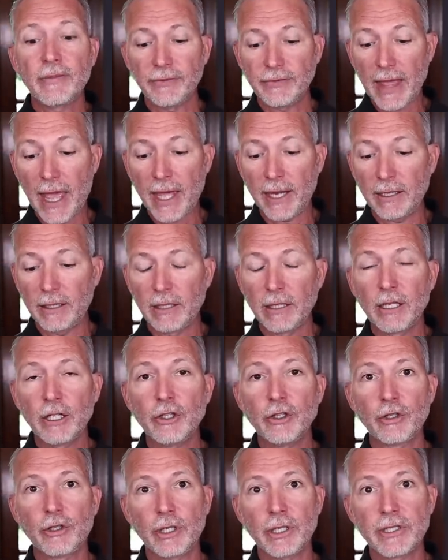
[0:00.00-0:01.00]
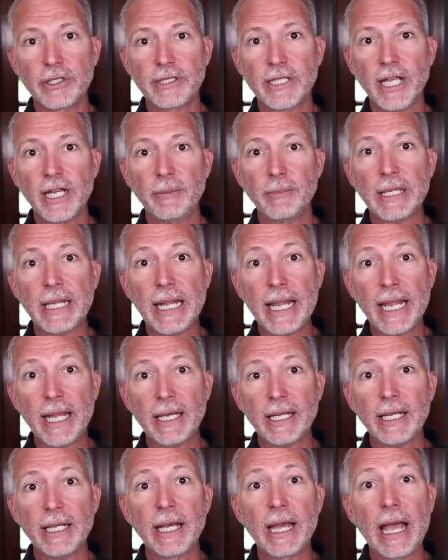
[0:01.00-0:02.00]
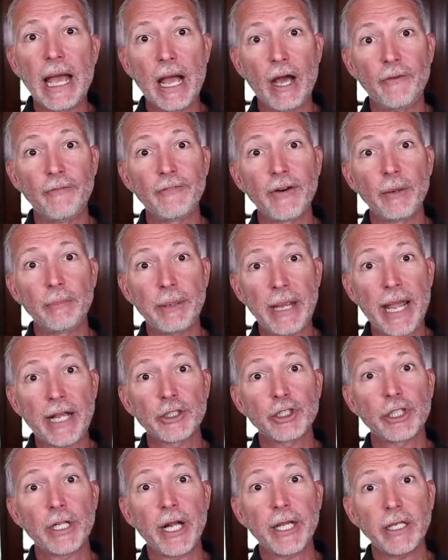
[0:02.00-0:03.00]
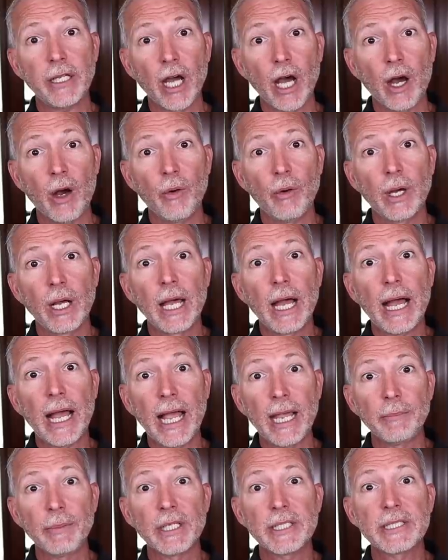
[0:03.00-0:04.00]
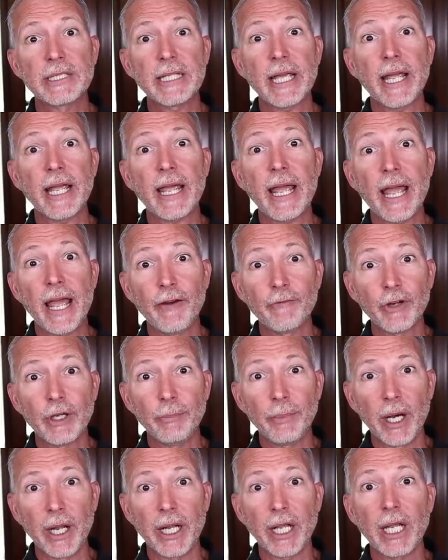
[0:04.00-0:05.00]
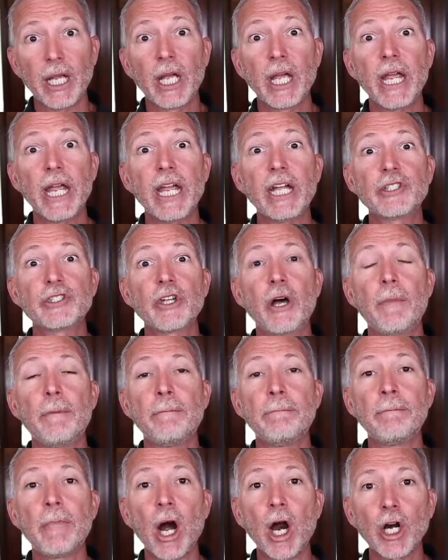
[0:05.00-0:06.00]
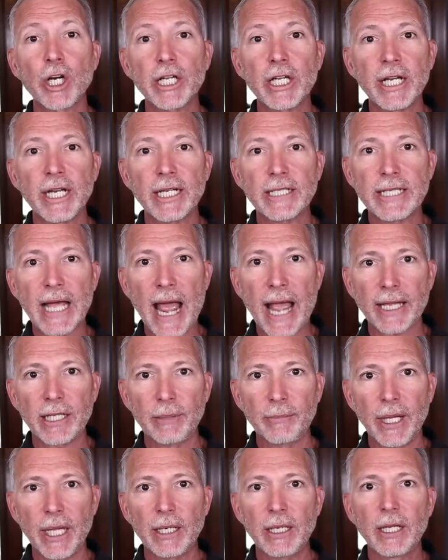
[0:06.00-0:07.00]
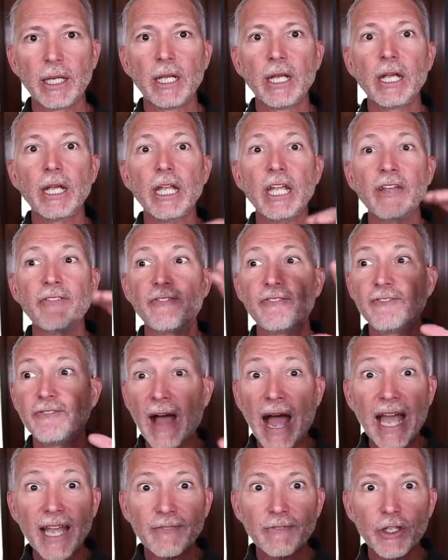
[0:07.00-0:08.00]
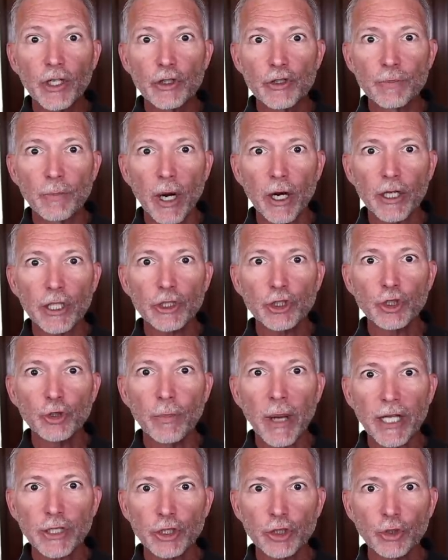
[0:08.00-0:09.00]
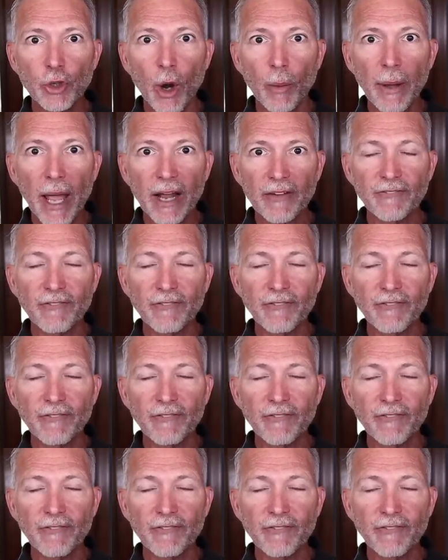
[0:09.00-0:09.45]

Then you're going to say to me, Andy, how far back should I go? I'm going to say, everybody, it's a marketing document. If five years markets you best, you go back